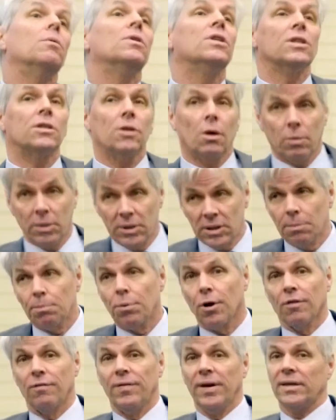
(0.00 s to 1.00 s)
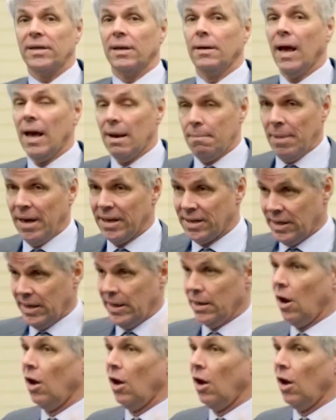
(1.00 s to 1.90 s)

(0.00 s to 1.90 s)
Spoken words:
which is always imperfect and messy and